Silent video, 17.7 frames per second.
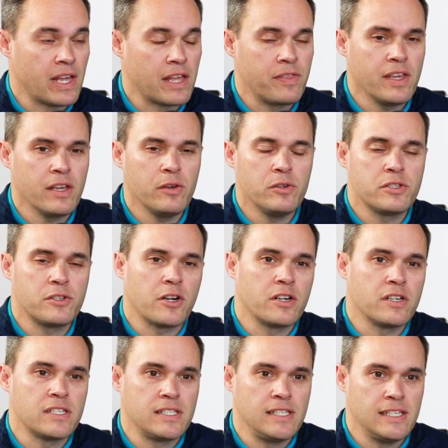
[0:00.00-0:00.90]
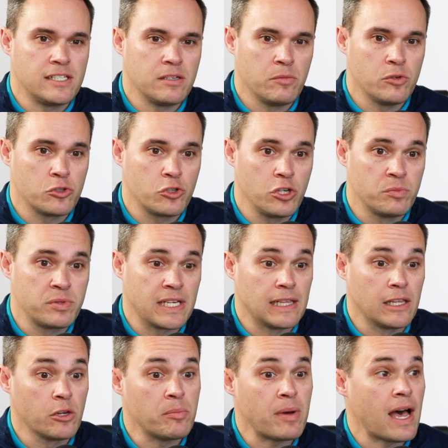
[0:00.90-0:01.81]
And I think you started to see some of those groups get
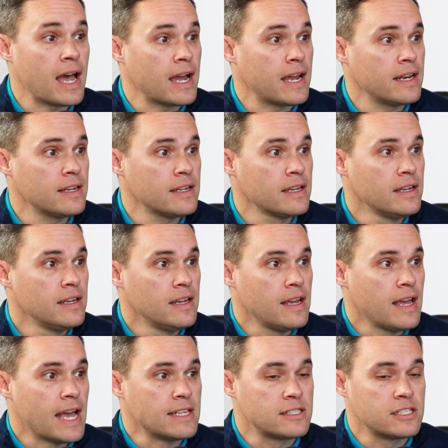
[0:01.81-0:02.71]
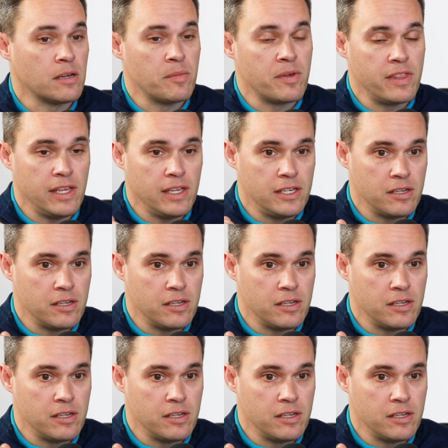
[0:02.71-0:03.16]
a little behind as some of the